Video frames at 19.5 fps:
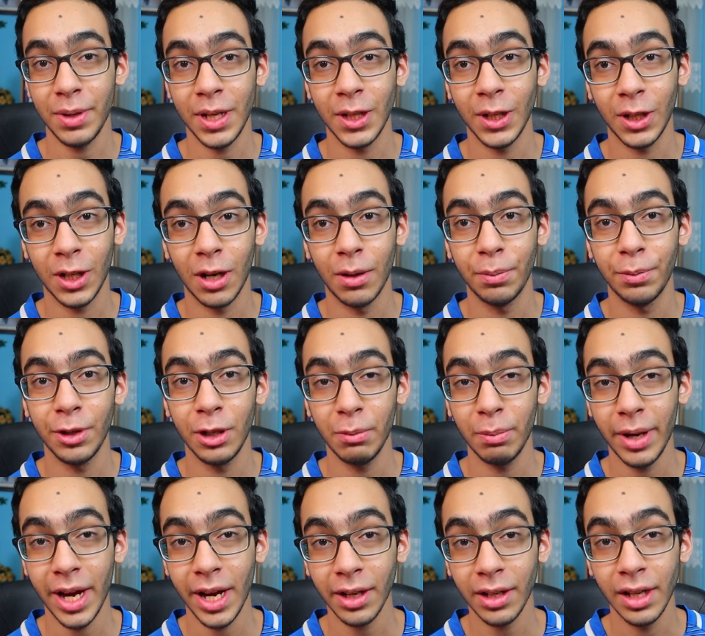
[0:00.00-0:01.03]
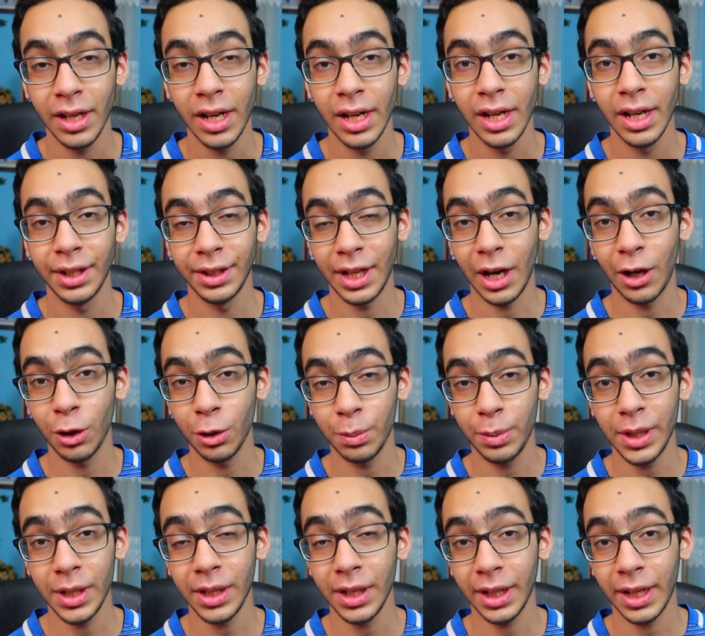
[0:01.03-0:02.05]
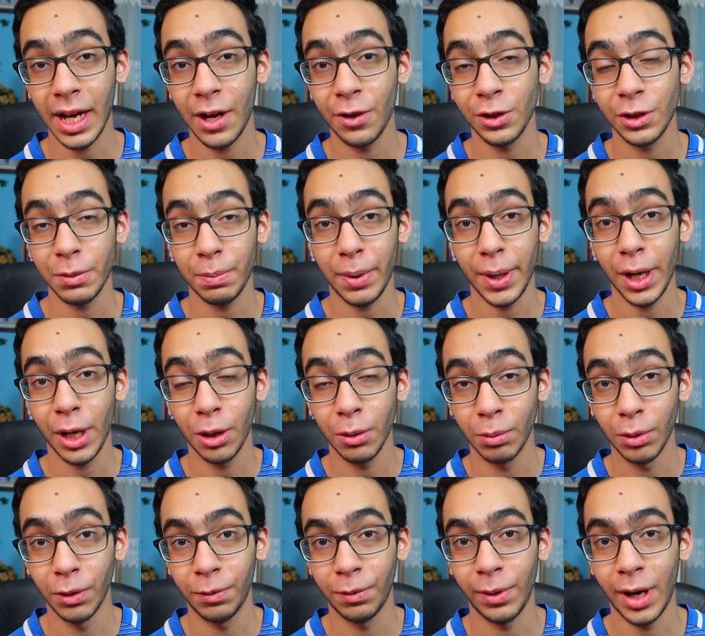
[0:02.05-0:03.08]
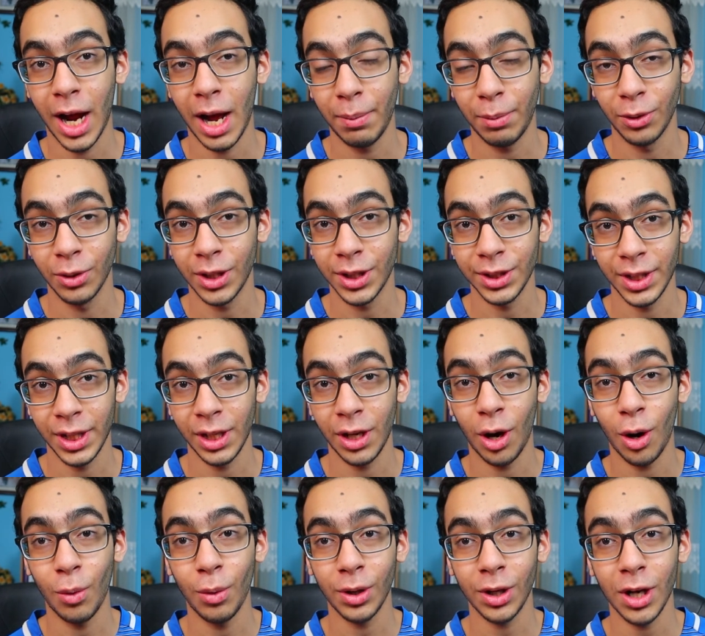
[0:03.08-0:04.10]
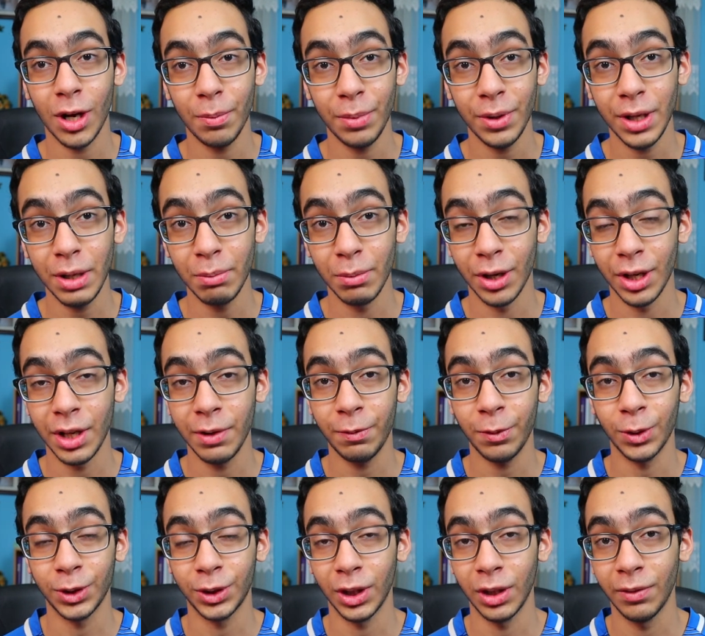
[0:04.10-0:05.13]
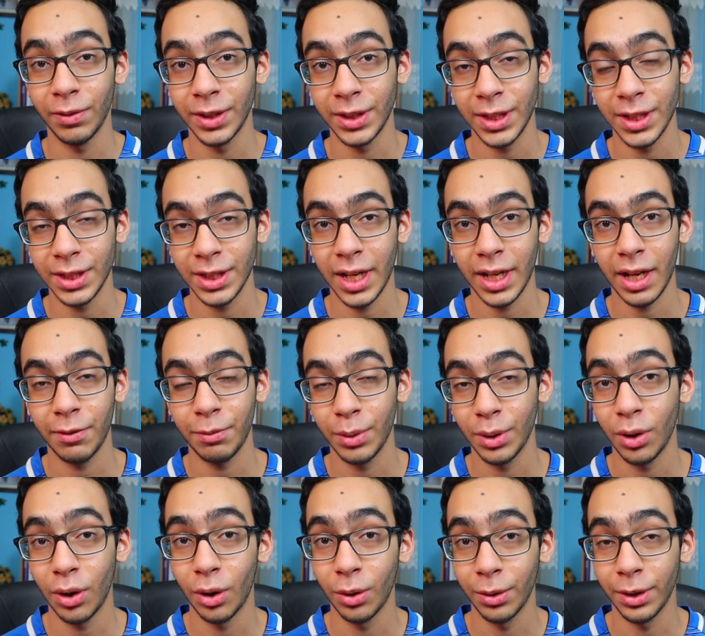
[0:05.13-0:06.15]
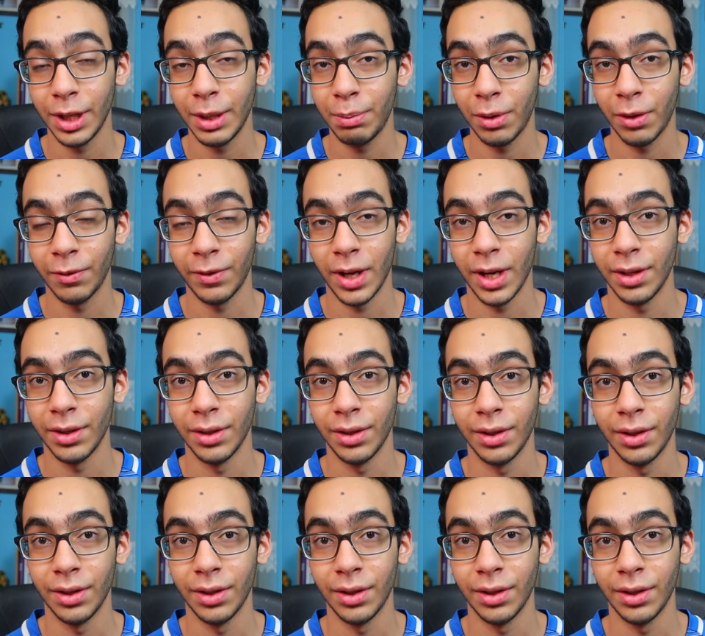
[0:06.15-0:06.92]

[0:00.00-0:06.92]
paid the company back, that would be an accounts payable for Apple because they owe a company money for services that have been already provided.